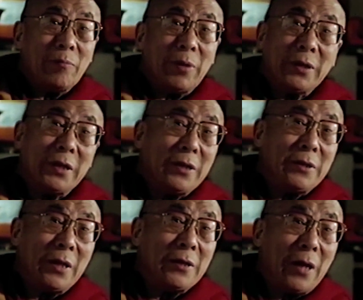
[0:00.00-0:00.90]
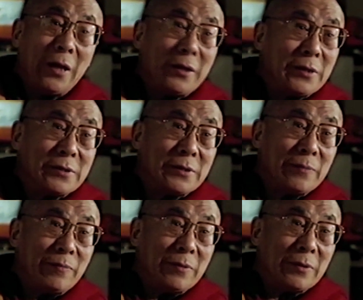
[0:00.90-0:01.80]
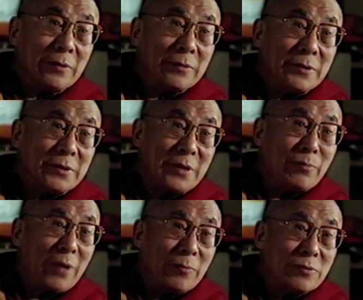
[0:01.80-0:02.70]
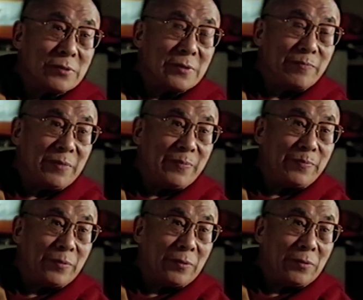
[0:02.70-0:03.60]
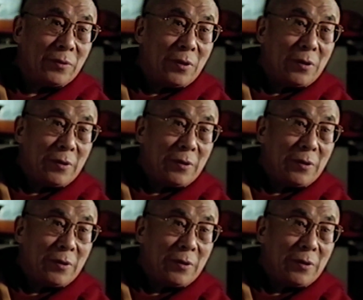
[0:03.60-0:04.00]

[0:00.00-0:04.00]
But then I think sometimes you see people,